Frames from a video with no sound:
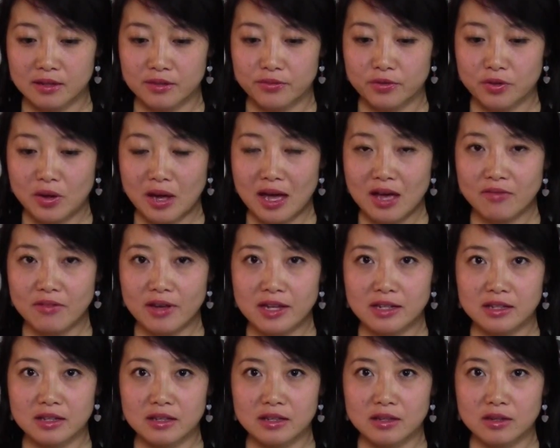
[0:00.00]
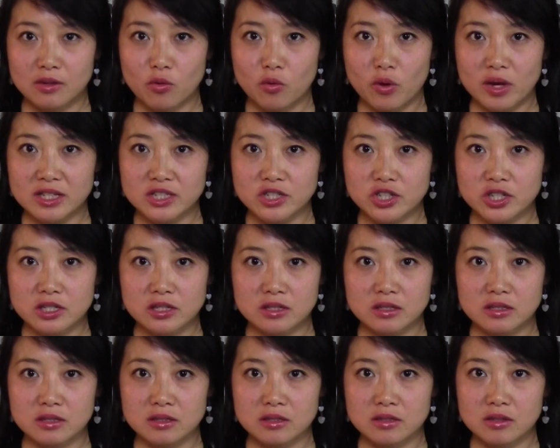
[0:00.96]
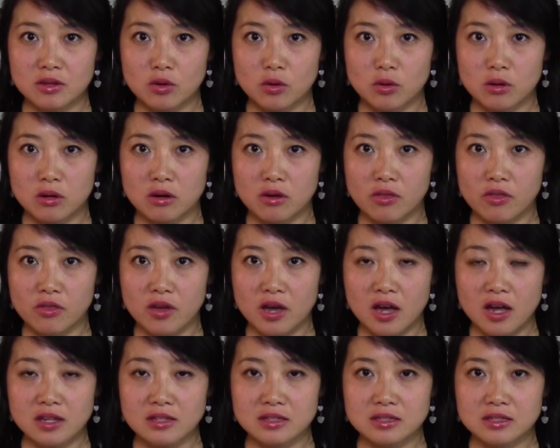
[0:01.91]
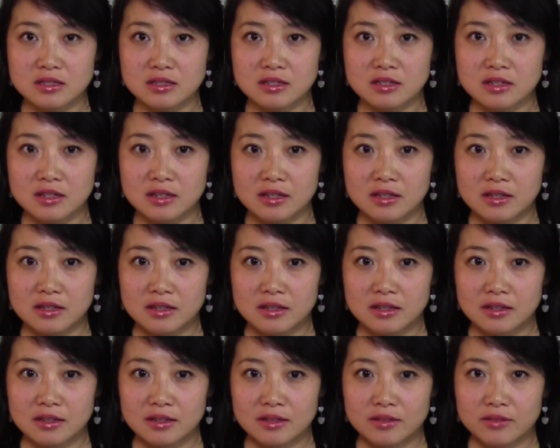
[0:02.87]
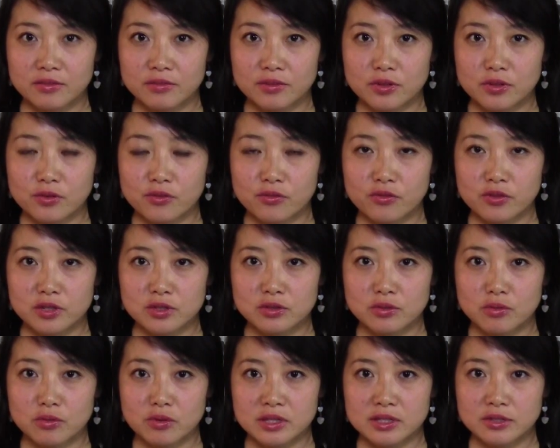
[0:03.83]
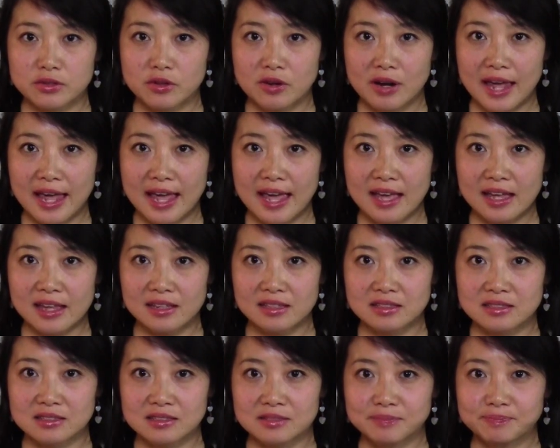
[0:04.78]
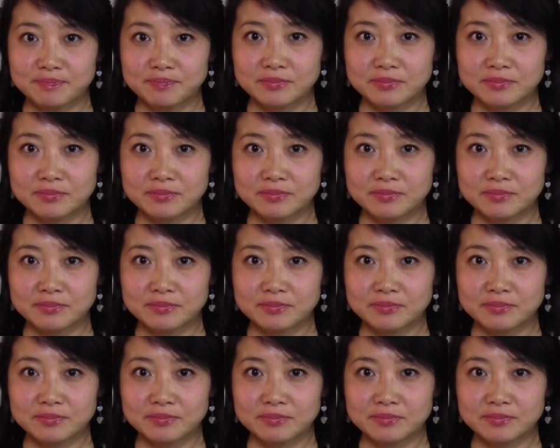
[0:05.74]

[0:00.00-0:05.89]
If you have any question or thoughts, feel free to raise your hands.